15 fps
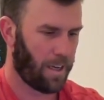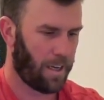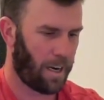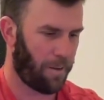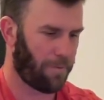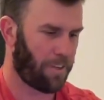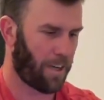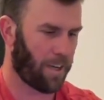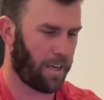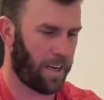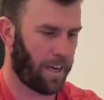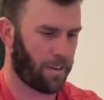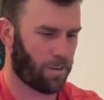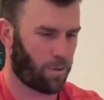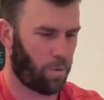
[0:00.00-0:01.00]
And I've done it
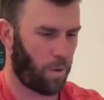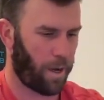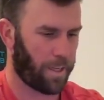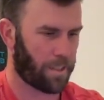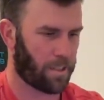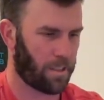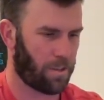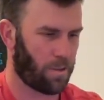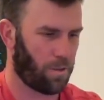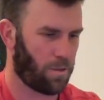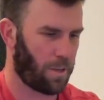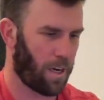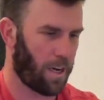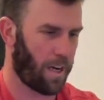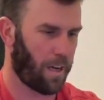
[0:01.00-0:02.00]
now twice to two
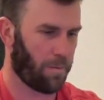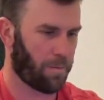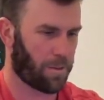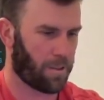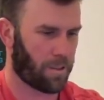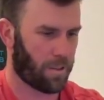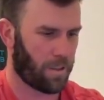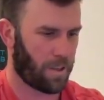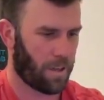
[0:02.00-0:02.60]
times.